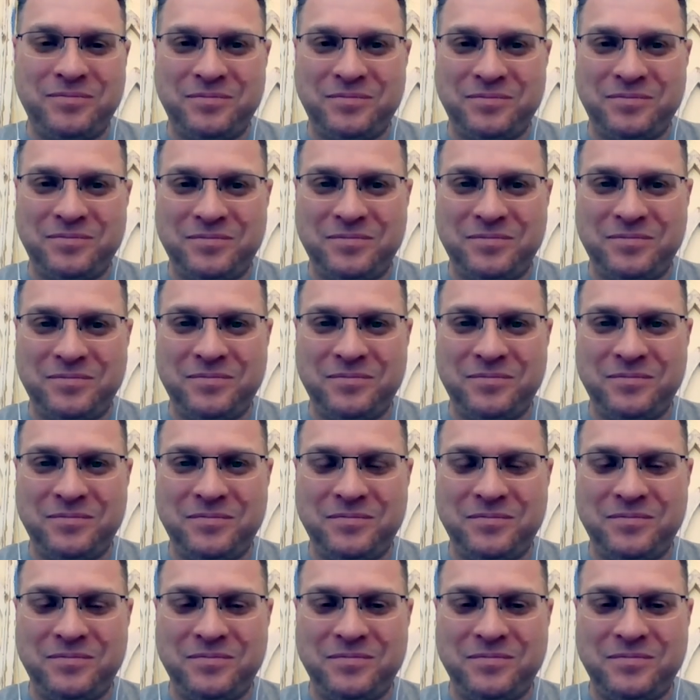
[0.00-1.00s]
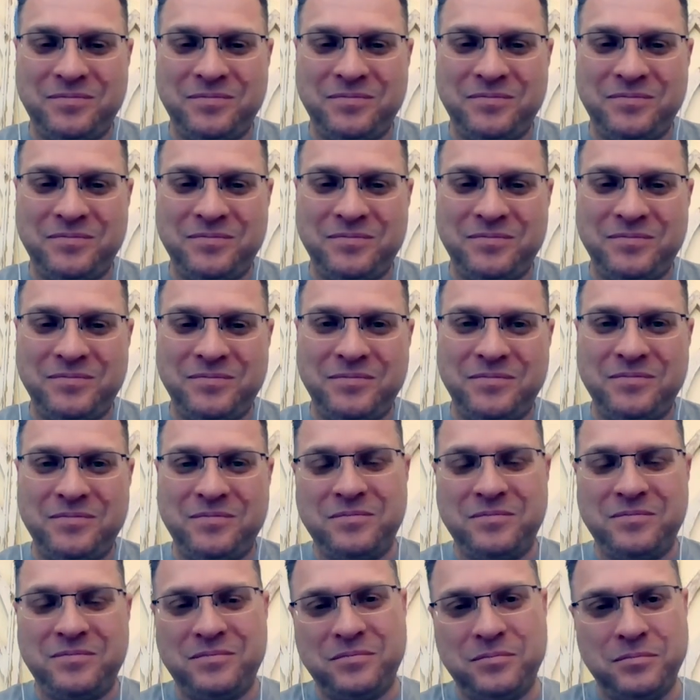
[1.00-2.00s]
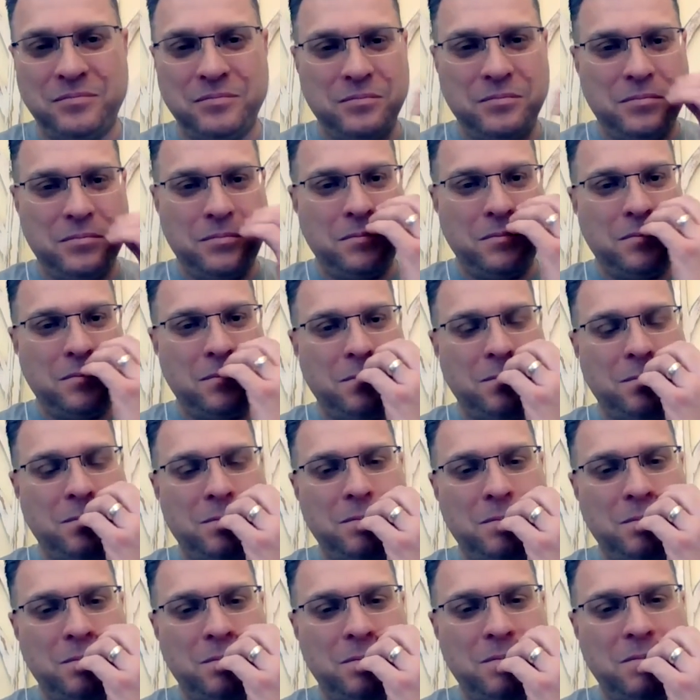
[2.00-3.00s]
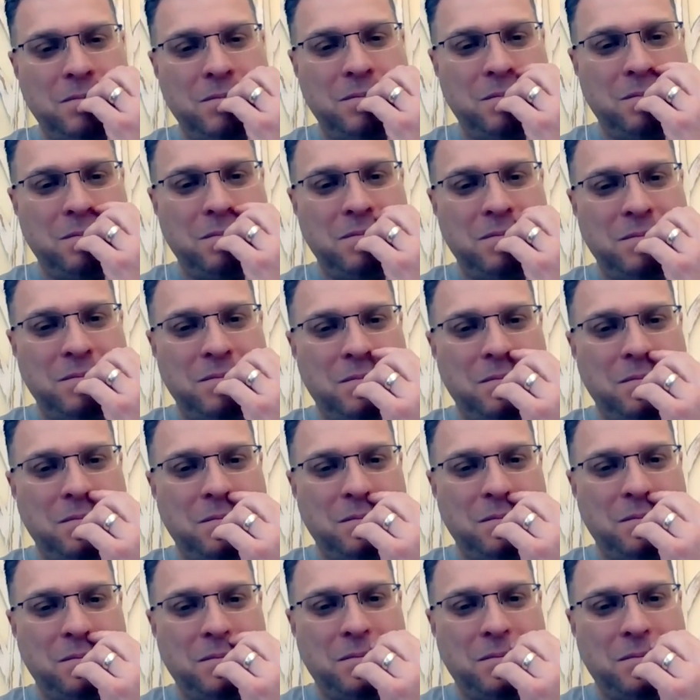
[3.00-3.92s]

This person isn't speaking.